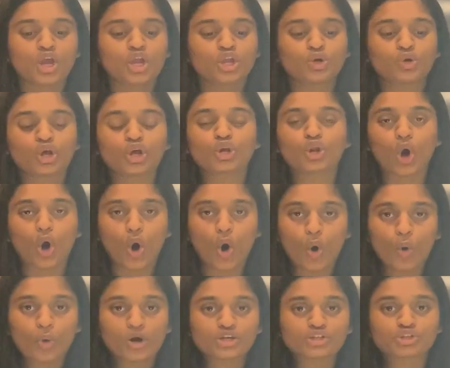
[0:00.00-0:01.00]
you can
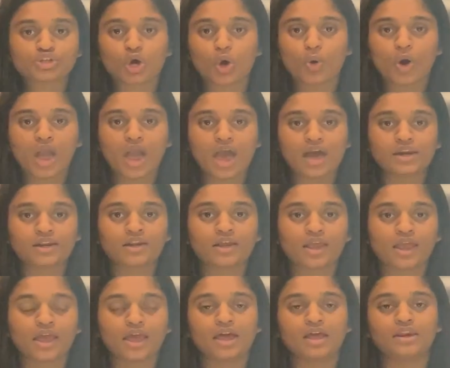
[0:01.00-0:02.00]
always go ahead
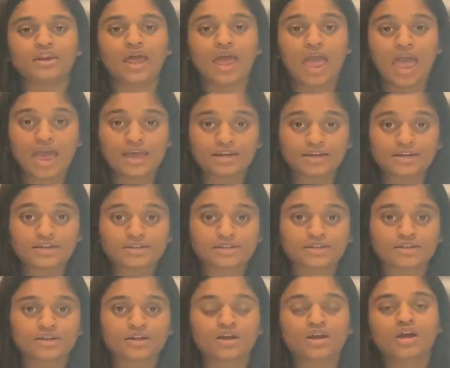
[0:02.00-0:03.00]
and
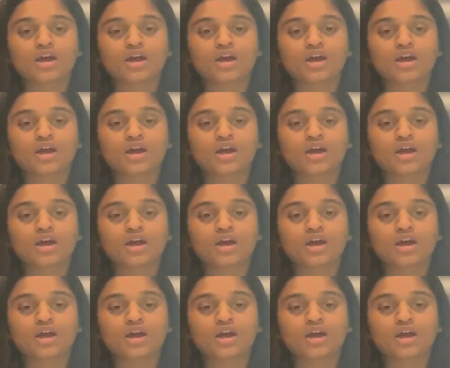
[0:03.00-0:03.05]
edit